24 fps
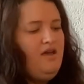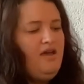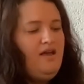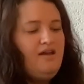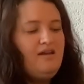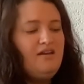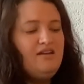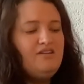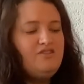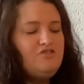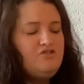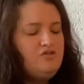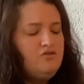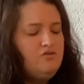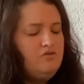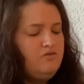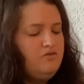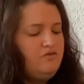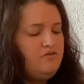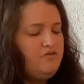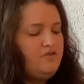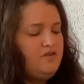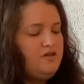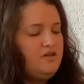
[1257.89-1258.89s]
And I do
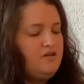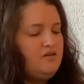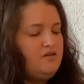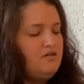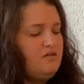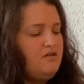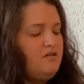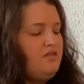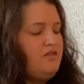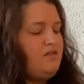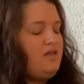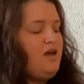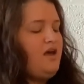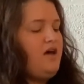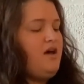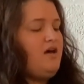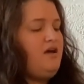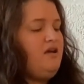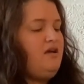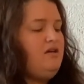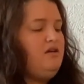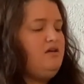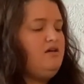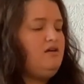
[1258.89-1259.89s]
feel
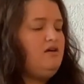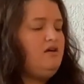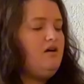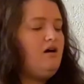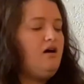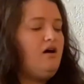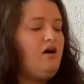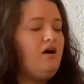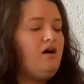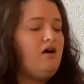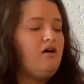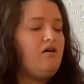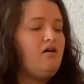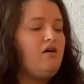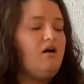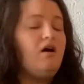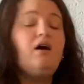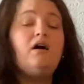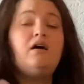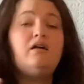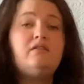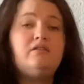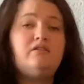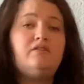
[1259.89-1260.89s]
that our
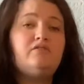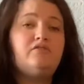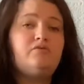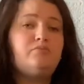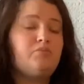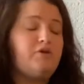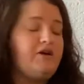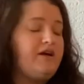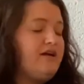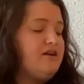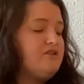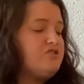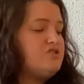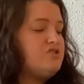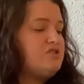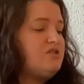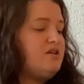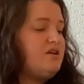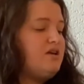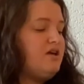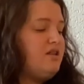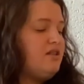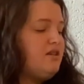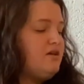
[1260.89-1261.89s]
olive branch
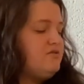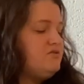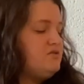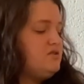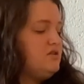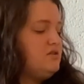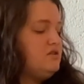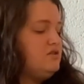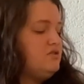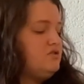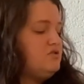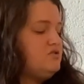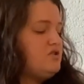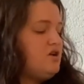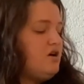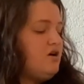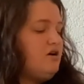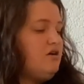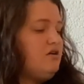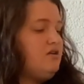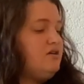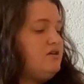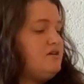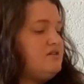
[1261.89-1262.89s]
that I left a little
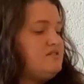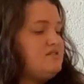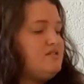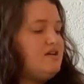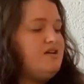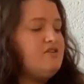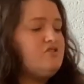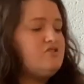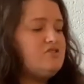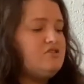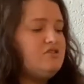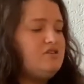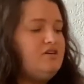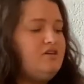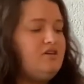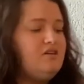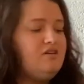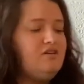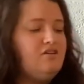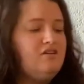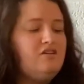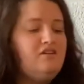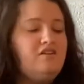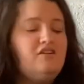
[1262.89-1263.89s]
tall is
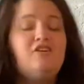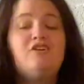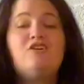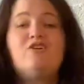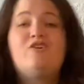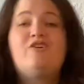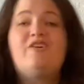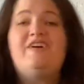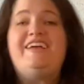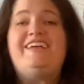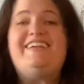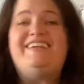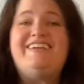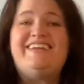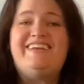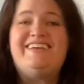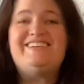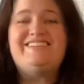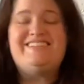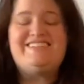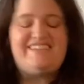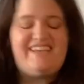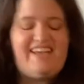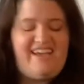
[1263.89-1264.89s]
actually quite
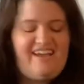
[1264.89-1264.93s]
nice to